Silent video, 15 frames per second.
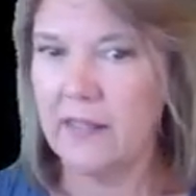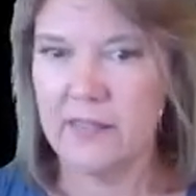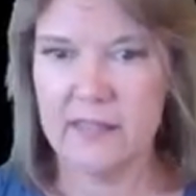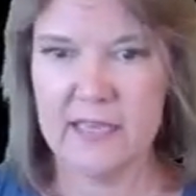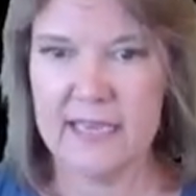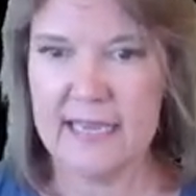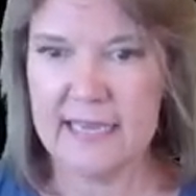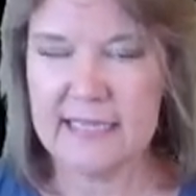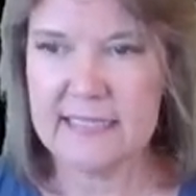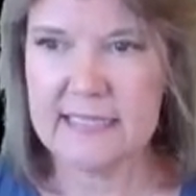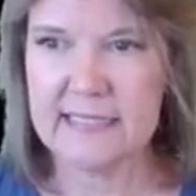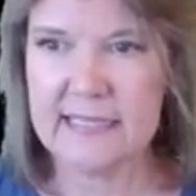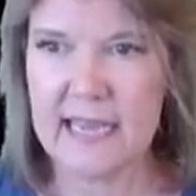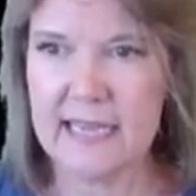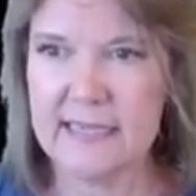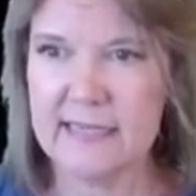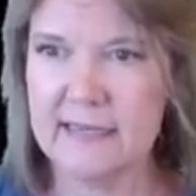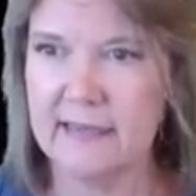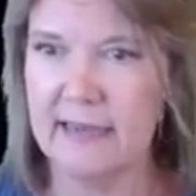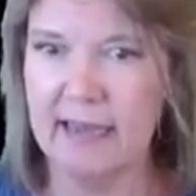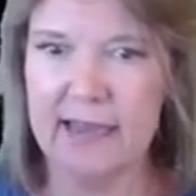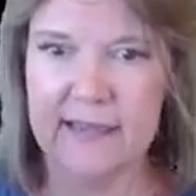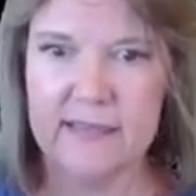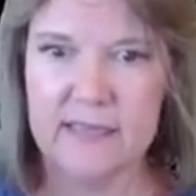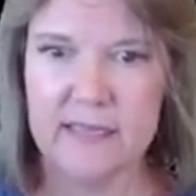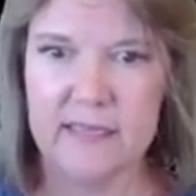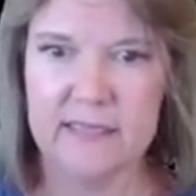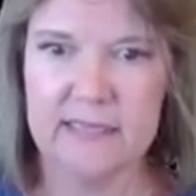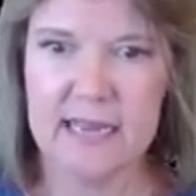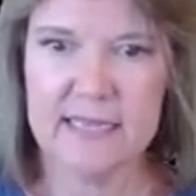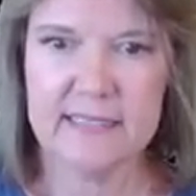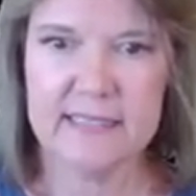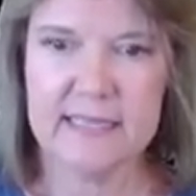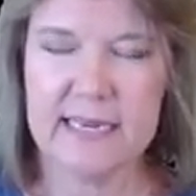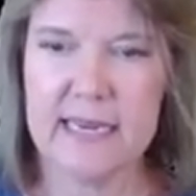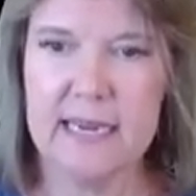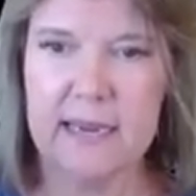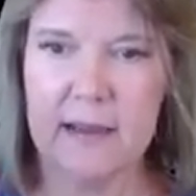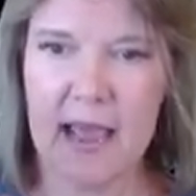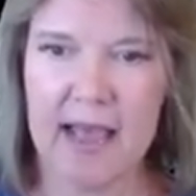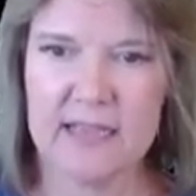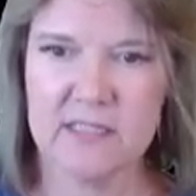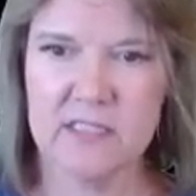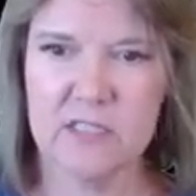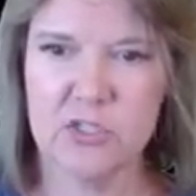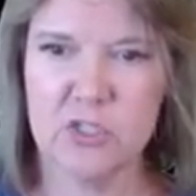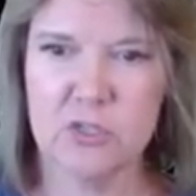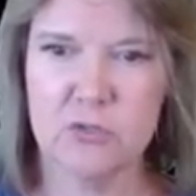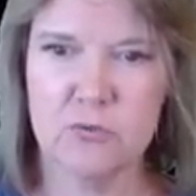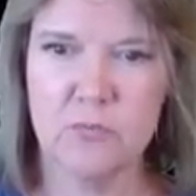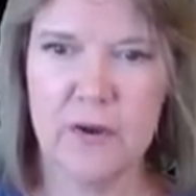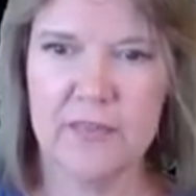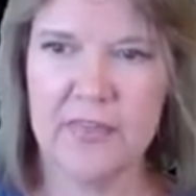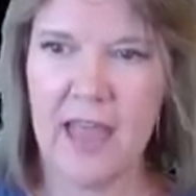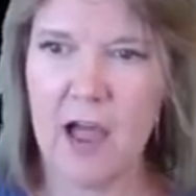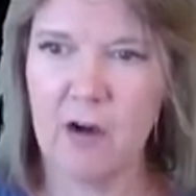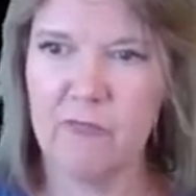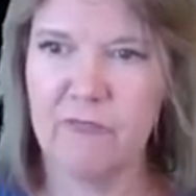The inset and the density has to do with how